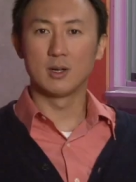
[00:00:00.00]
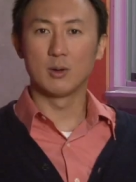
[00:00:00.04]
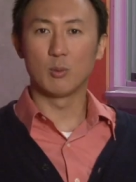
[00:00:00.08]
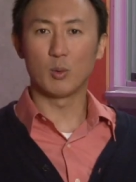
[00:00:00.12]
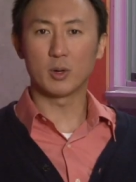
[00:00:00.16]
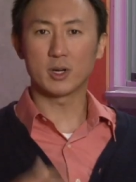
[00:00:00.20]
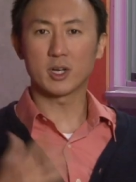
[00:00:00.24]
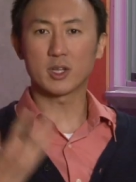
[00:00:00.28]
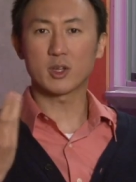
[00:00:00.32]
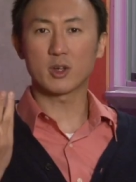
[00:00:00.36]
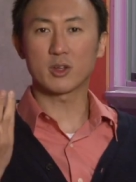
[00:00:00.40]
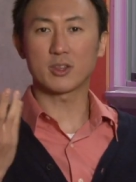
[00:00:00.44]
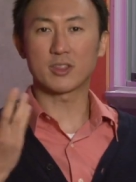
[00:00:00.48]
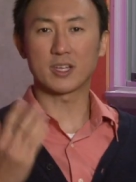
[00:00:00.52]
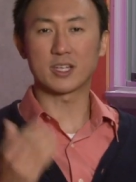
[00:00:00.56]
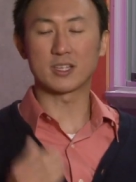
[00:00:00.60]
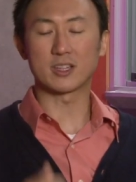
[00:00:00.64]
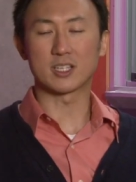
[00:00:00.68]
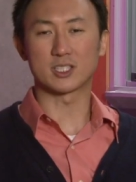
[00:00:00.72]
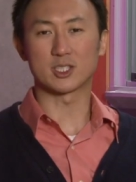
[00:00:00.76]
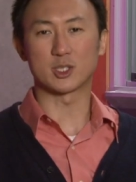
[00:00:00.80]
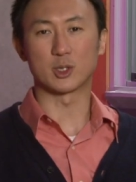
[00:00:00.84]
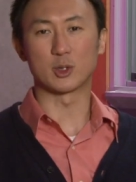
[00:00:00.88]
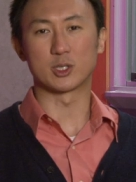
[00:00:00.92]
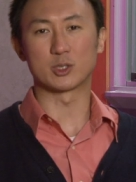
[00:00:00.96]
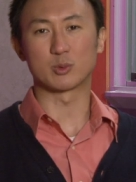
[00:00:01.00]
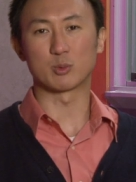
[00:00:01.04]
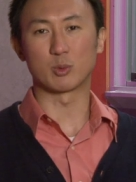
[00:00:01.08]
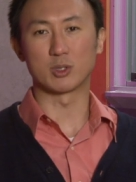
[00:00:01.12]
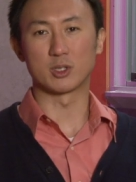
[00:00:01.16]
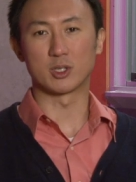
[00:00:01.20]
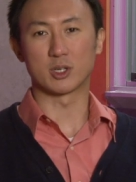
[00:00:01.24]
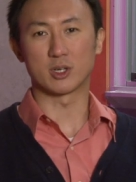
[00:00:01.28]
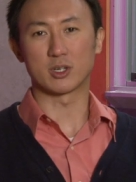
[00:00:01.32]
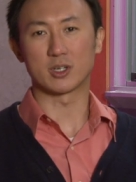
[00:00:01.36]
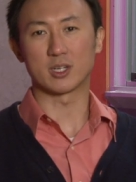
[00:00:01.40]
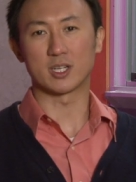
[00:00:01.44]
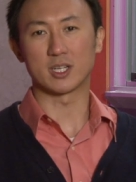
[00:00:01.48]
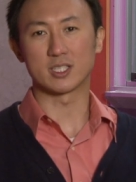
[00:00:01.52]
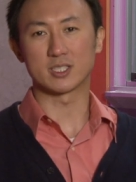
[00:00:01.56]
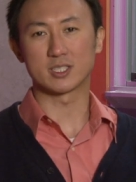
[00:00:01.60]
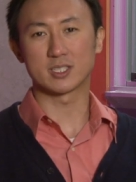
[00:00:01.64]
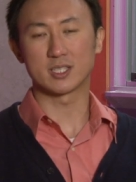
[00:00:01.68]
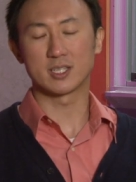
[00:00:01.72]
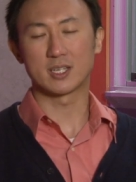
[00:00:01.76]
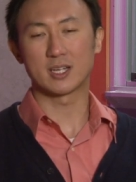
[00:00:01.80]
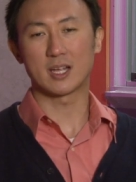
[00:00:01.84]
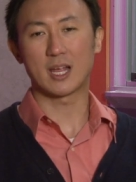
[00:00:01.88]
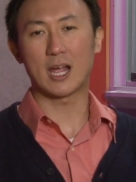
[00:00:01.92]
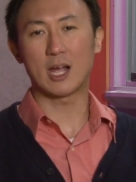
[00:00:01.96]
One other thing the students will learn is
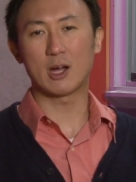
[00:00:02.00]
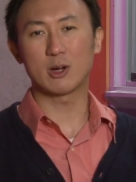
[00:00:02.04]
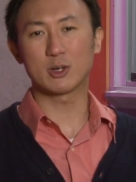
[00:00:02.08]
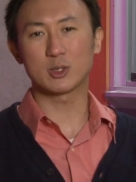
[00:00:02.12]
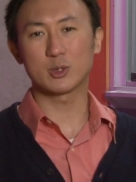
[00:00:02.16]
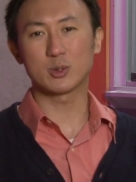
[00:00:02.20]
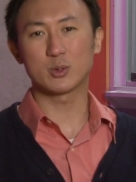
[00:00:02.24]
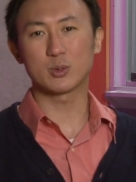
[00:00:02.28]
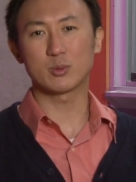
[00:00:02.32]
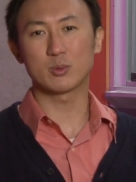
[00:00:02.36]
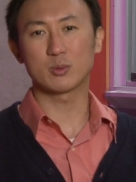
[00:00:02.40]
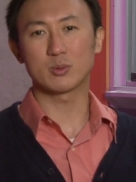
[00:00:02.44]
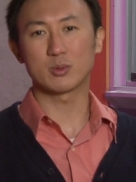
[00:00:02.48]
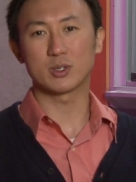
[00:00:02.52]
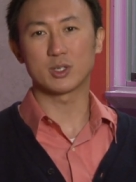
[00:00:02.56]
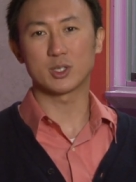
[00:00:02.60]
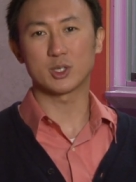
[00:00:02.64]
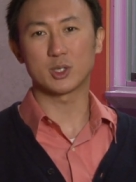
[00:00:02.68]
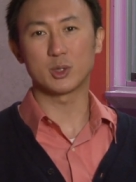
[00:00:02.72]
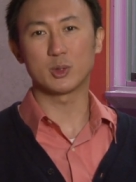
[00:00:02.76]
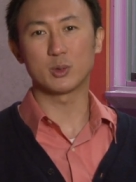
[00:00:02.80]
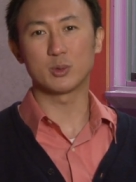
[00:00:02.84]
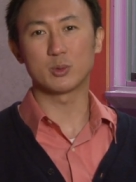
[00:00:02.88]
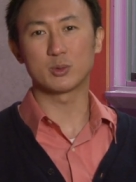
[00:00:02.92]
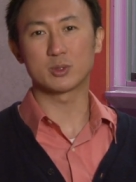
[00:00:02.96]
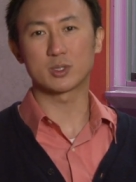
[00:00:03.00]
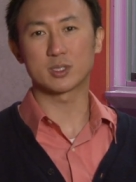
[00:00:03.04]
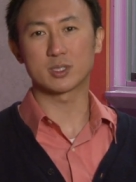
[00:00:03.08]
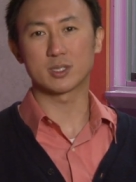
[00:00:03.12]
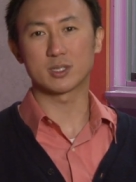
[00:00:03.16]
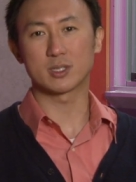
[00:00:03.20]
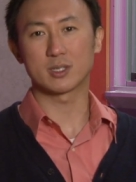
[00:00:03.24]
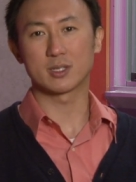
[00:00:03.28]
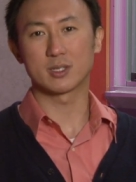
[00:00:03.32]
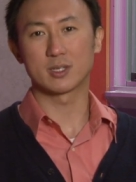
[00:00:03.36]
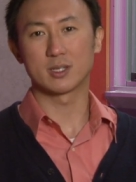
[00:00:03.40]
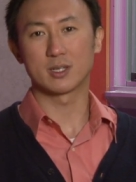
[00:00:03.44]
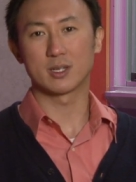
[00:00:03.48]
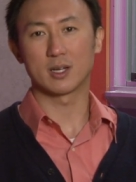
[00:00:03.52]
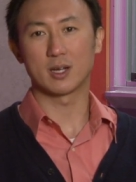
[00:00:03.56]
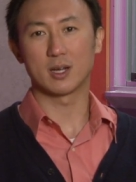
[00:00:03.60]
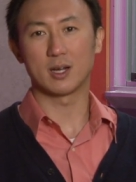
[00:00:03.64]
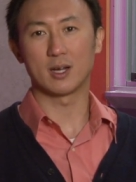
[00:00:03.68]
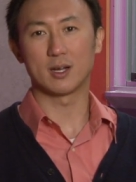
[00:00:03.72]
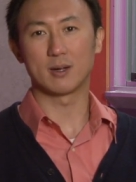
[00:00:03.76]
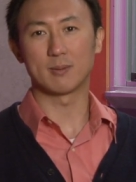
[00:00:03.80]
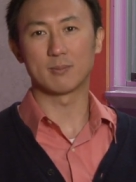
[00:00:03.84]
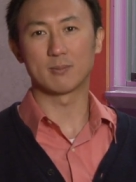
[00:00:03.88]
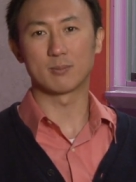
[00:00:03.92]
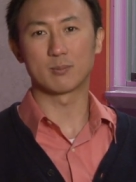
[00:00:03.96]
how to use
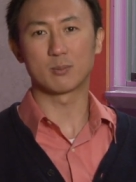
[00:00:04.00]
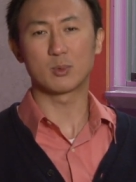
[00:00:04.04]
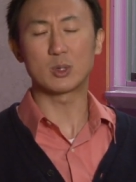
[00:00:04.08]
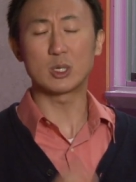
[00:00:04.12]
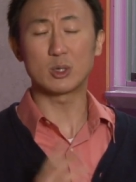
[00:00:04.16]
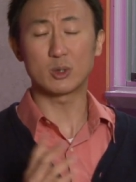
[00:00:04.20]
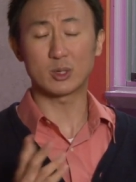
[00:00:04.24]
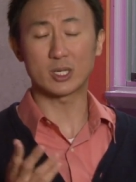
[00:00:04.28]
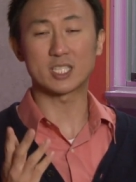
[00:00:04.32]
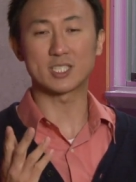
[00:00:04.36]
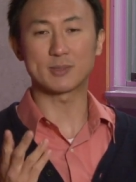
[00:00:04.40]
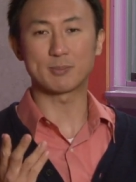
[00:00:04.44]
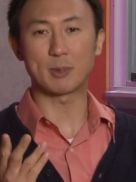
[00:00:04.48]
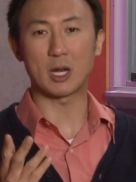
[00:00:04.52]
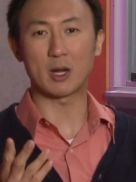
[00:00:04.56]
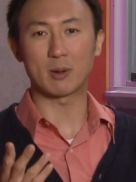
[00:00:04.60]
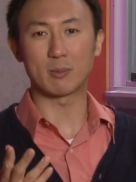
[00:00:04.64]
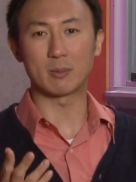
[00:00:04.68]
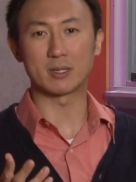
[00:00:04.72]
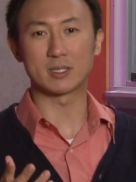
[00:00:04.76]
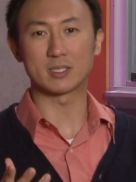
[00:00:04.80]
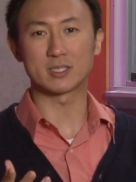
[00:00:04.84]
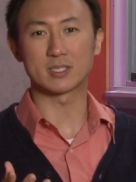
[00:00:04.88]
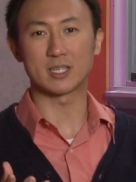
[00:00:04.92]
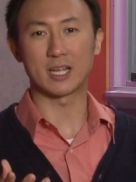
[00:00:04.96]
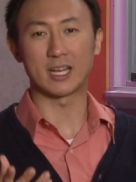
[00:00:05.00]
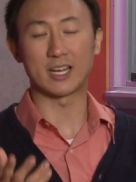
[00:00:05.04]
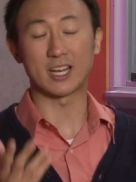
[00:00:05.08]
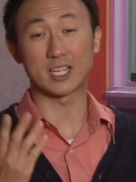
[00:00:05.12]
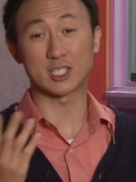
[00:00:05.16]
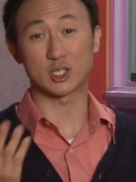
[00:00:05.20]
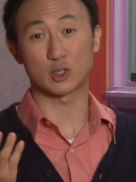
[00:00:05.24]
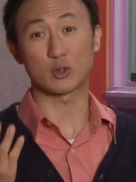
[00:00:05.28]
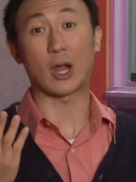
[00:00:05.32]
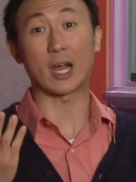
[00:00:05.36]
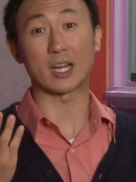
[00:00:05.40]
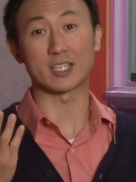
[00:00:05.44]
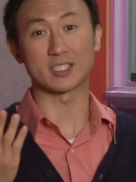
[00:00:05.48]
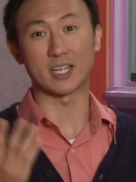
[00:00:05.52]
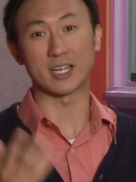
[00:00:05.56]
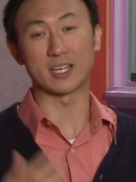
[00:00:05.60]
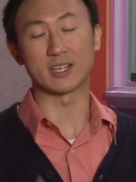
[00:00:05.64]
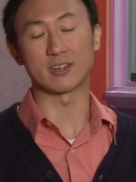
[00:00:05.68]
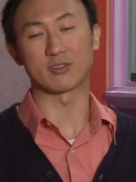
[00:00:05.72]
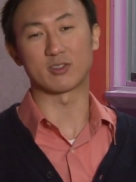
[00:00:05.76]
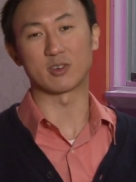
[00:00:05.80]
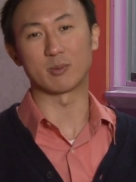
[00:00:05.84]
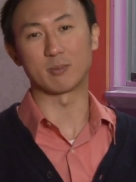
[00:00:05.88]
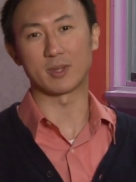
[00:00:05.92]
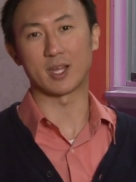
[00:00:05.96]
um, real experiments and extract
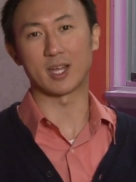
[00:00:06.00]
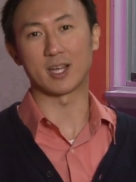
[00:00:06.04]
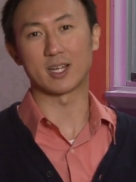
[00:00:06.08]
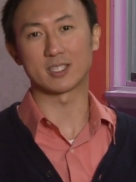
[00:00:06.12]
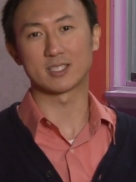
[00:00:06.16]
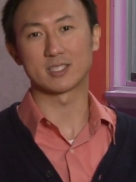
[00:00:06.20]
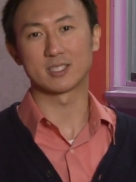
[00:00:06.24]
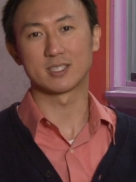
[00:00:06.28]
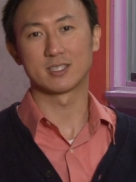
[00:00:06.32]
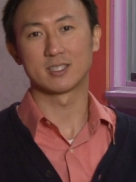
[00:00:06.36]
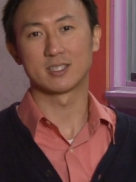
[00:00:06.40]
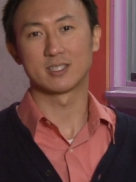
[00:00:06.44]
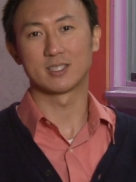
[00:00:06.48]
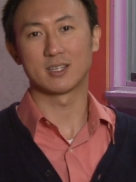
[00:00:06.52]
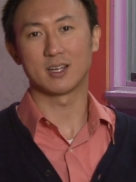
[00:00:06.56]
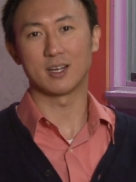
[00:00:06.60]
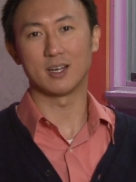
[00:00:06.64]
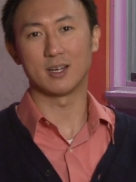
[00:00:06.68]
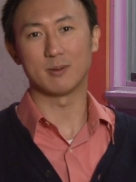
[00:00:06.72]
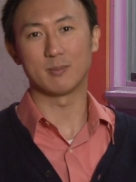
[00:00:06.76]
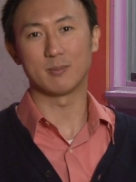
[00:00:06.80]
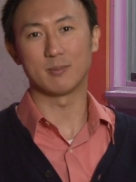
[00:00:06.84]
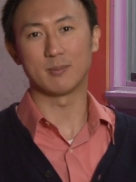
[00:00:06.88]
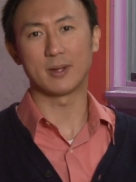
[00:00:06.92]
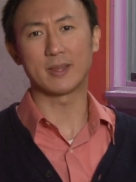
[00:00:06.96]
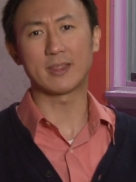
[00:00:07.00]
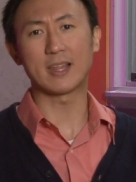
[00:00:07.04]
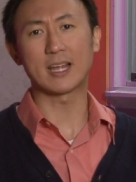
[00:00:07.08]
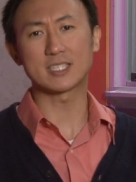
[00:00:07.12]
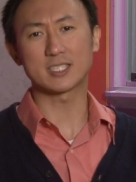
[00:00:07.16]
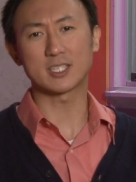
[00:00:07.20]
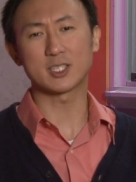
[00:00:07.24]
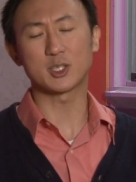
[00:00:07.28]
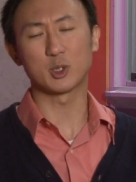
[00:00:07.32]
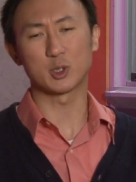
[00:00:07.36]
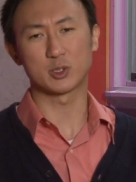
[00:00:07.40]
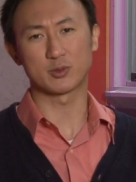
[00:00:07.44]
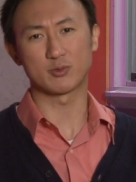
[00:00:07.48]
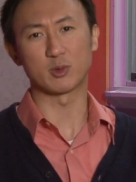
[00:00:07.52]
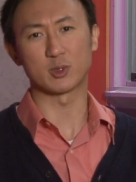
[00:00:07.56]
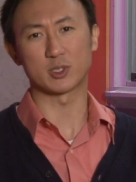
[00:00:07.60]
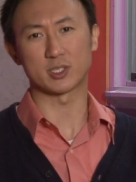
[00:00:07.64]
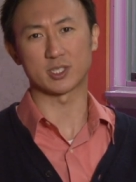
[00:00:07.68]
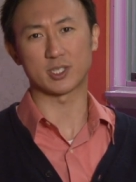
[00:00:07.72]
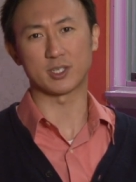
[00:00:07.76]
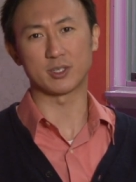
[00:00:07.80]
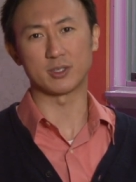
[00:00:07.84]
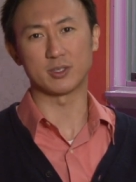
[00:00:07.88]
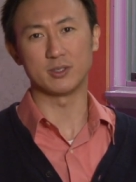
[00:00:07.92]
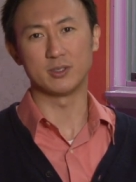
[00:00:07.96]
data from that. Um, and that's a useful
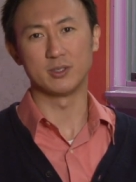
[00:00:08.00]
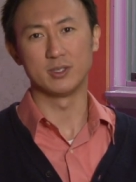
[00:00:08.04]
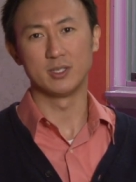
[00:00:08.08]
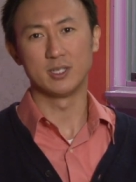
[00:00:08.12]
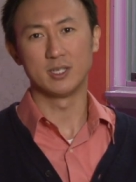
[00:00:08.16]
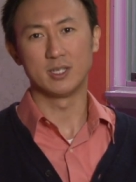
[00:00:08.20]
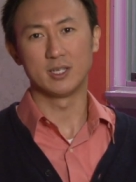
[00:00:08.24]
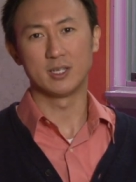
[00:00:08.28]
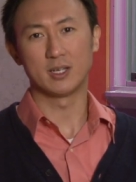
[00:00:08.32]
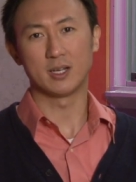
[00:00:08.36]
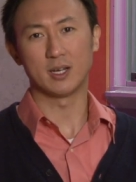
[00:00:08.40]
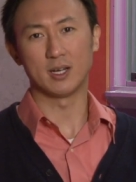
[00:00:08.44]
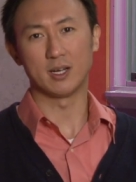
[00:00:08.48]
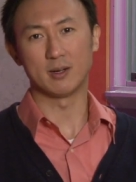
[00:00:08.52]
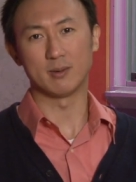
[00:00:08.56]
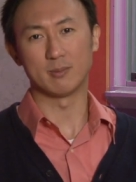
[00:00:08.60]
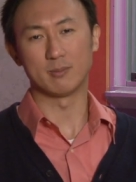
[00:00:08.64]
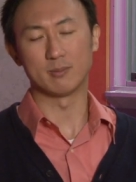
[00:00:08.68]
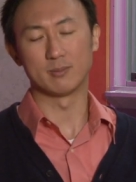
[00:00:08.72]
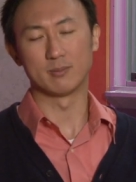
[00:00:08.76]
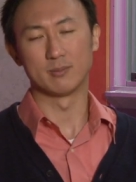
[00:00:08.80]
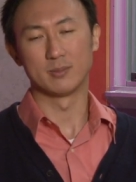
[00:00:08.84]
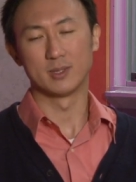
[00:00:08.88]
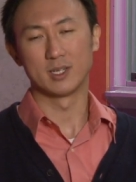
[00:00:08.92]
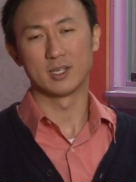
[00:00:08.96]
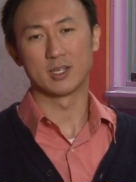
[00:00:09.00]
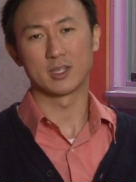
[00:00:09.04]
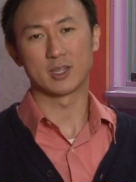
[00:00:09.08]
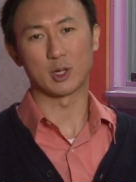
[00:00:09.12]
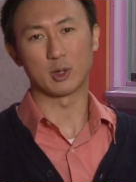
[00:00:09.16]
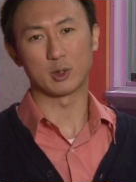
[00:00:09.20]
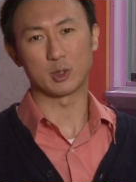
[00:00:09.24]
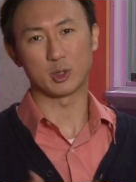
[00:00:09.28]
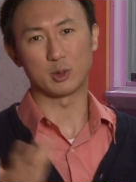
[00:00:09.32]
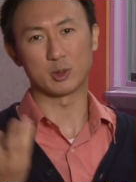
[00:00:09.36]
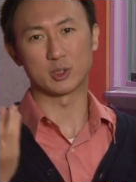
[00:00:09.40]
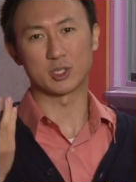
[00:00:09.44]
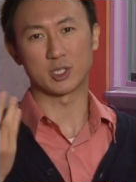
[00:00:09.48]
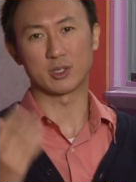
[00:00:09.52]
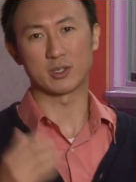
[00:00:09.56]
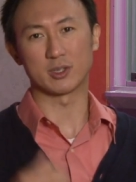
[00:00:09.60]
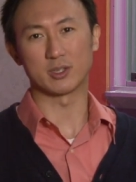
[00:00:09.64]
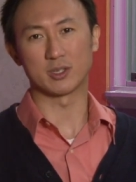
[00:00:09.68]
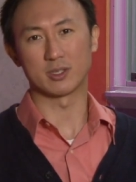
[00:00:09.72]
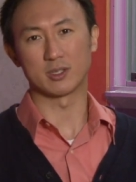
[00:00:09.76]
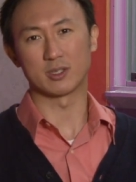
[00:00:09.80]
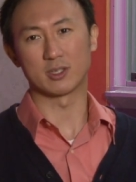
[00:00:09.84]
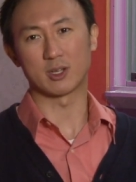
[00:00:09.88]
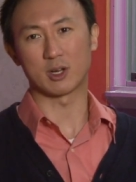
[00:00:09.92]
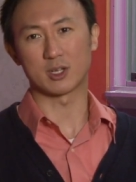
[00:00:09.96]
skill um, they'll use
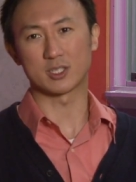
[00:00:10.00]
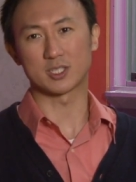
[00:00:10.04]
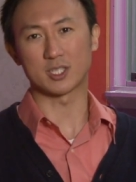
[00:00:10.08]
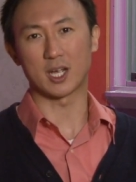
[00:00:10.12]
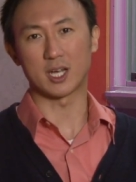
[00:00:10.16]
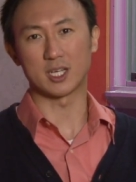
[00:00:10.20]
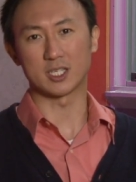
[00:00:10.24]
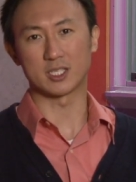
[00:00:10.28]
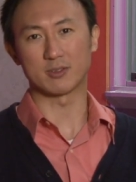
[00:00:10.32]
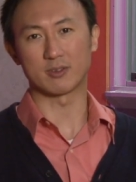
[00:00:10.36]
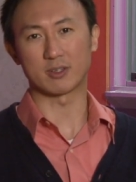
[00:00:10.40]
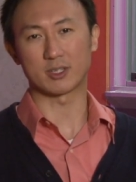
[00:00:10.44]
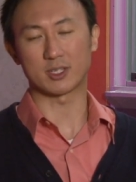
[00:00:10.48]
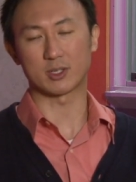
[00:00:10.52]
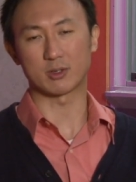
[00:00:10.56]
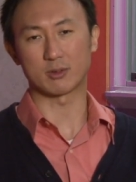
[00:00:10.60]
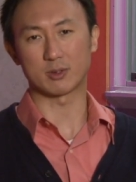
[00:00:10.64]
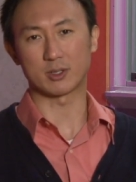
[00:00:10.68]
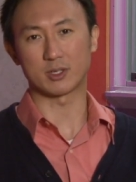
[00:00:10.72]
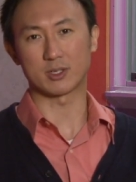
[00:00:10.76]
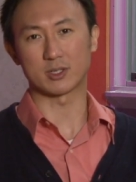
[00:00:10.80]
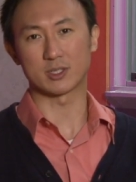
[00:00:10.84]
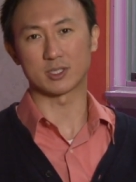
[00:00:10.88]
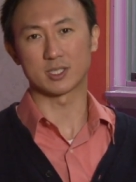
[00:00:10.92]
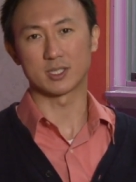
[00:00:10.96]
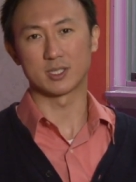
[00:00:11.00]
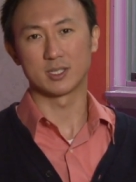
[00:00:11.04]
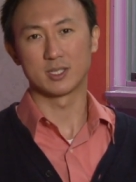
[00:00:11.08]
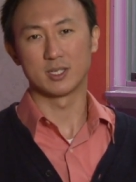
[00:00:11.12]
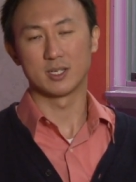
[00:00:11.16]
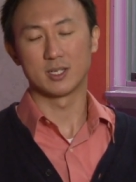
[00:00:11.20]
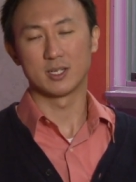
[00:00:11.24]
in their scientific careers.